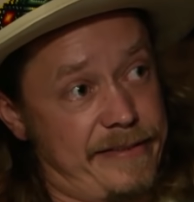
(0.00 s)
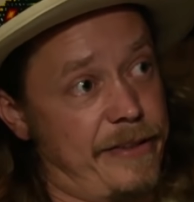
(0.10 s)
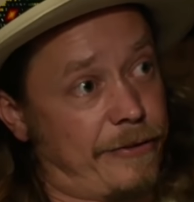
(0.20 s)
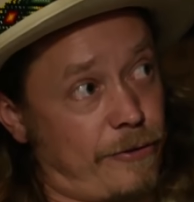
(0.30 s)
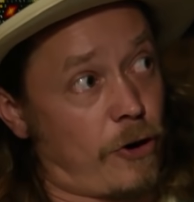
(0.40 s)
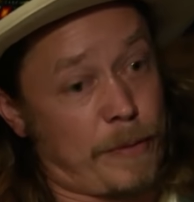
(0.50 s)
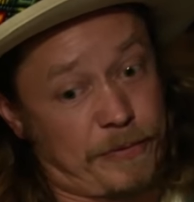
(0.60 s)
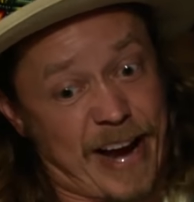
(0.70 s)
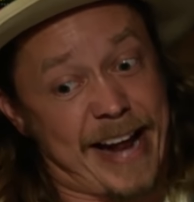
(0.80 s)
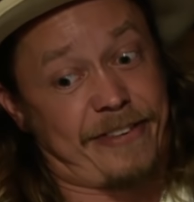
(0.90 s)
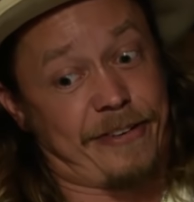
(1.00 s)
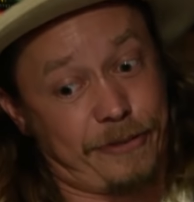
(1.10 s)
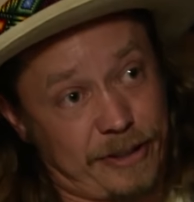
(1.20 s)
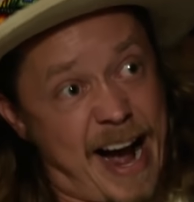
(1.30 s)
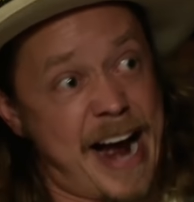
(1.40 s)
The circumstances
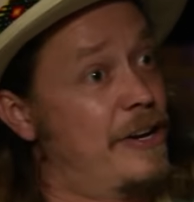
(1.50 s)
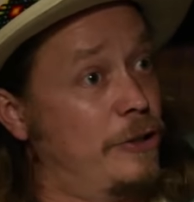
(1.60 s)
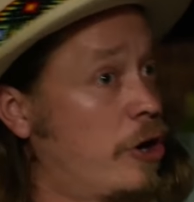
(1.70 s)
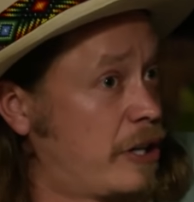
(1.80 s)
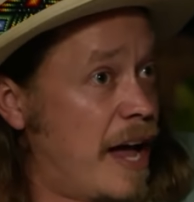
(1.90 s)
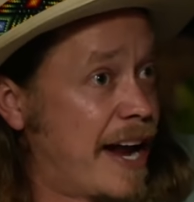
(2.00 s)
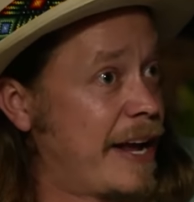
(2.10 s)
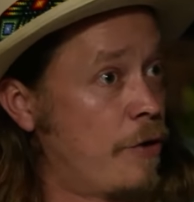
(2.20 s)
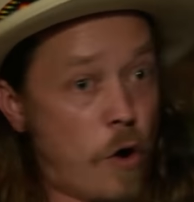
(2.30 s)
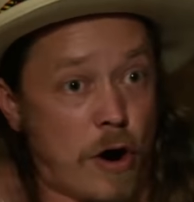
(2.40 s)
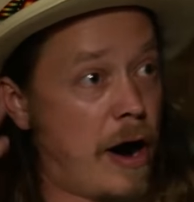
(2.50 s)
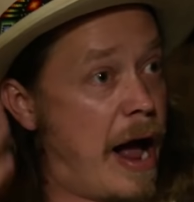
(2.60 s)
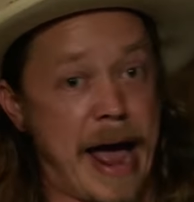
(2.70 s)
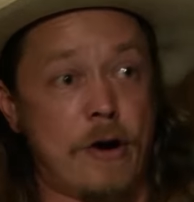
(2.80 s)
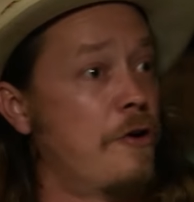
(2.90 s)
kind of look like it, or
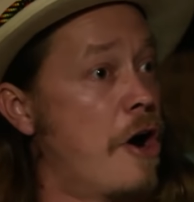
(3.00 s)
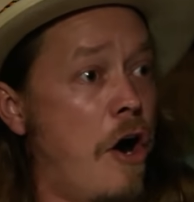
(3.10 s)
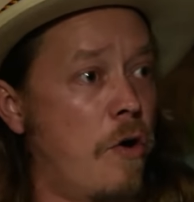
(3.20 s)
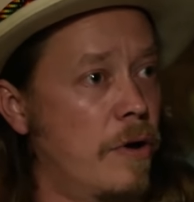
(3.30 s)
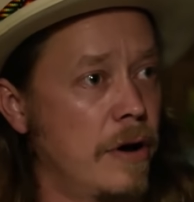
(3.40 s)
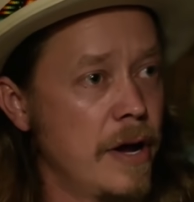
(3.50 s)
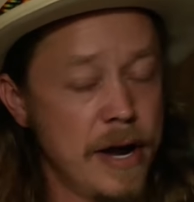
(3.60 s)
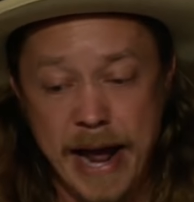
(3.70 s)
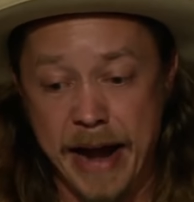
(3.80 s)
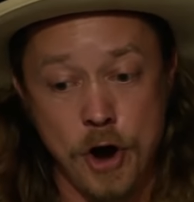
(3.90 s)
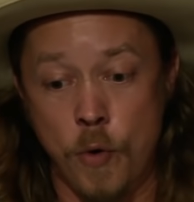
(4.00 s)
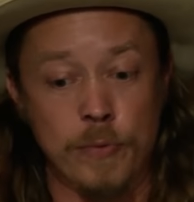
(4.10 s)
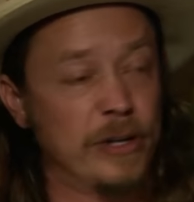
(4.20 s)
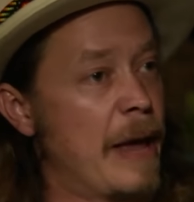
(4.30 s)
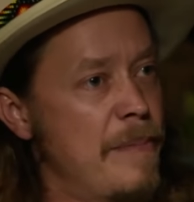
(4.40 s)
I don't know. And no one
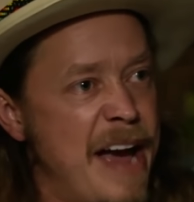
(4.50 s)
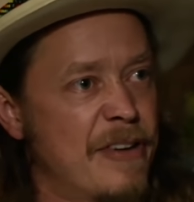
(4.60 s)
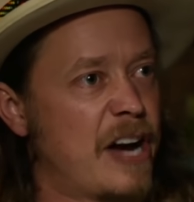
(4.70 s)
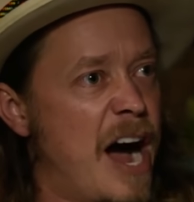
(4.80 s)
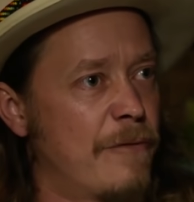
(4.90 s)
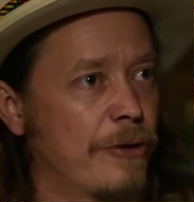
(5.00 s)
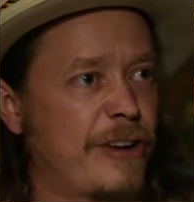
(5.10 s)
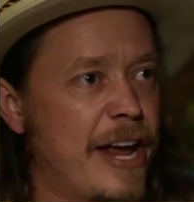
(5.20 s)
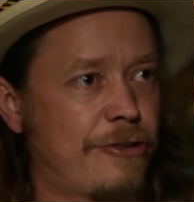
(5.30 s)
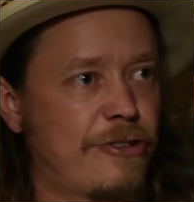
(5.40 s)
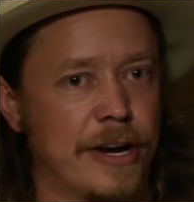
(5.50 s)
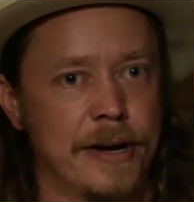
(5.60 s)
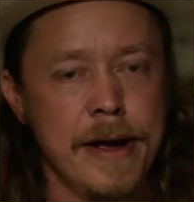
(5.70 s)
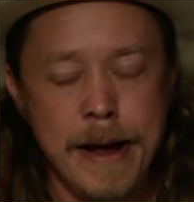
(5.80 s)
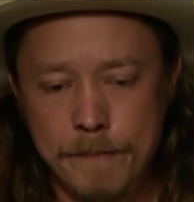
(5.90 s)
would let me have a conversation.
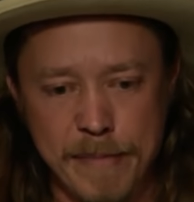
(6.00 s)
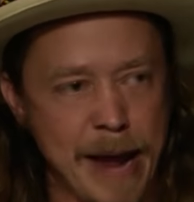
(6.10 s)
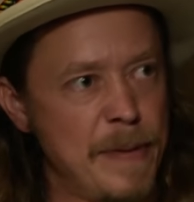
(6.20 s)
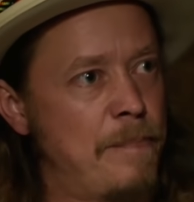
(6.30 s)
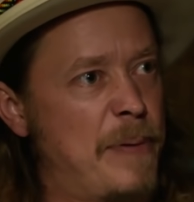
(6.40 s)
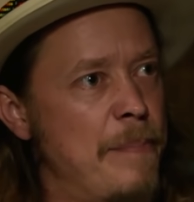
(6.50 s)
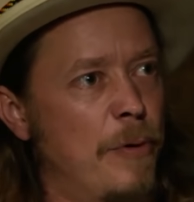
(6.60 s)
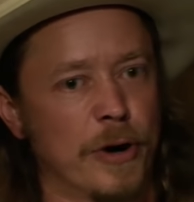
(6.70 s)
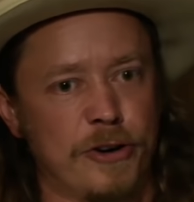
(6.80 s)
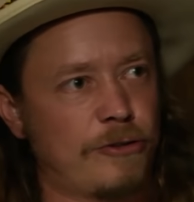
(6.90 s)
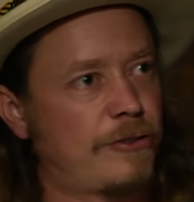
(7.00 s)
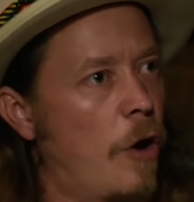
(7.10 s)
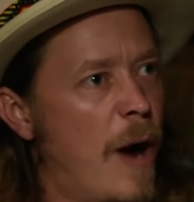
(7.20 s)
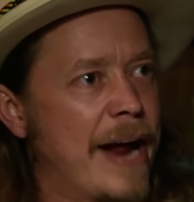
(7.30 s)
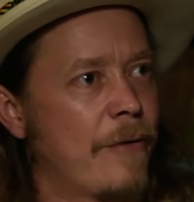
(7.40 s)
Maybe people were just
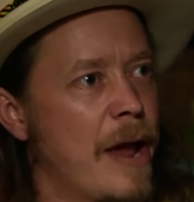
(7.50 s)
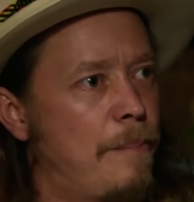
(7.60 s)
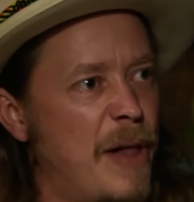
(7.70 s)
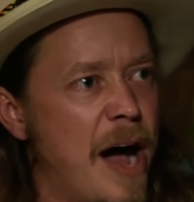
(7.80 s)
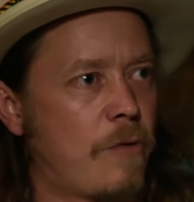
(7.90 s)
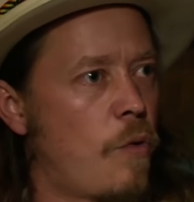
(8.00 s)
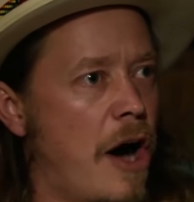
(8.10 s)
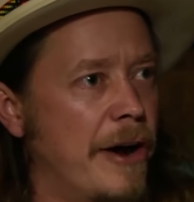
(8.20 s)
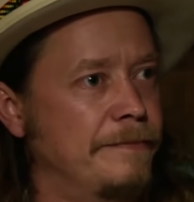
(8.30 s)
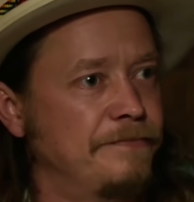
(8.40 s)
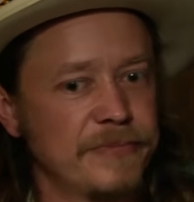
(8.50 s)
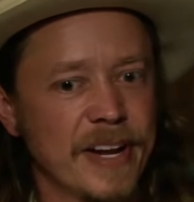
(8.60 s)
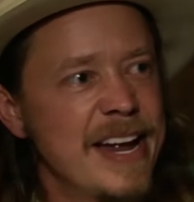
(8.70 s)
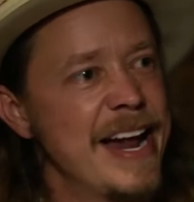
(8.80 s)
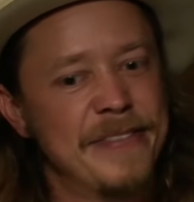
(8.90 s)
so angry at Block.one
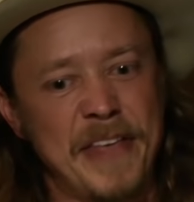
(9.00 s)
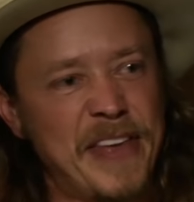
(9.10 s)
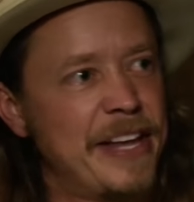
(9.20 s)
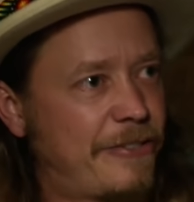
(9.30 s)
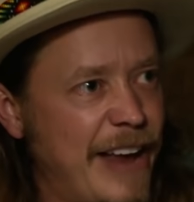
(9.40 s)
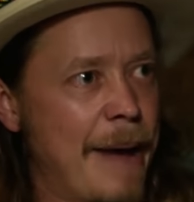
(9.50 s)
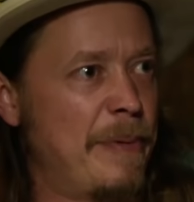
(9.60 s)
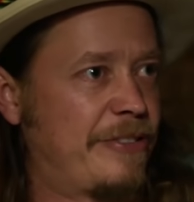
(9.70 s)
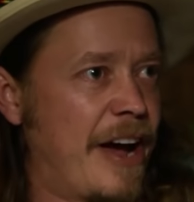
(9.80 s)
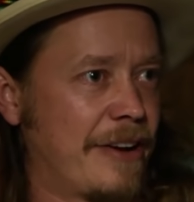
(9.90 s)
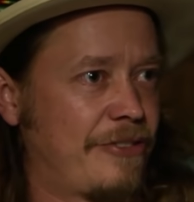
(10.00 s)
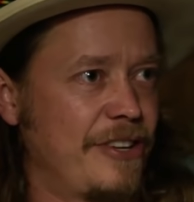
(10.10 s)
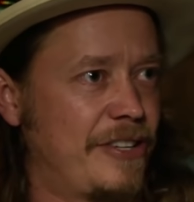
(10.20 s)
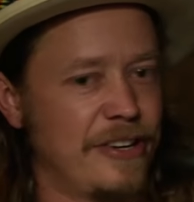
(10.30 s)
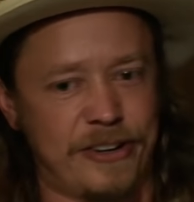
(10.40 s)
that they sabotaged
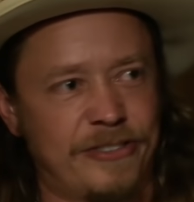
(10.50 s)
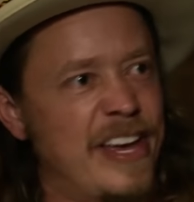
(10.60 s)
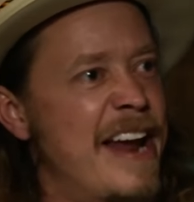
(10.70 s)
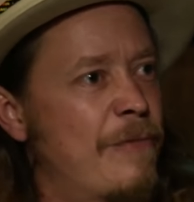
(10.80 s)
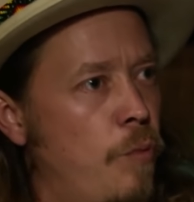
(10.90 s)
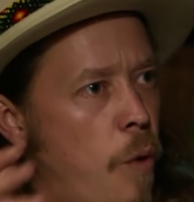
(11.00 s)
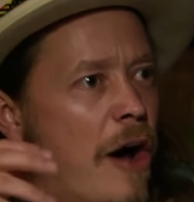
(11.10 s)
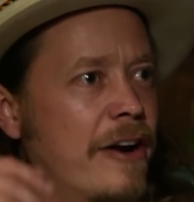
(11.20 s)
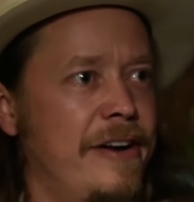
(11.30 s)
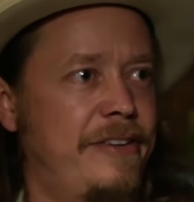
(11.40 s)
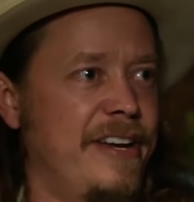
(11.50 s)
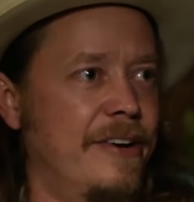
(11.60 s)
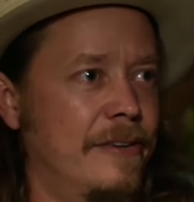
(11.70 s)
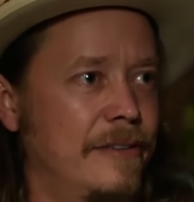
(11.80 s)
the deal because they never wanted a deal.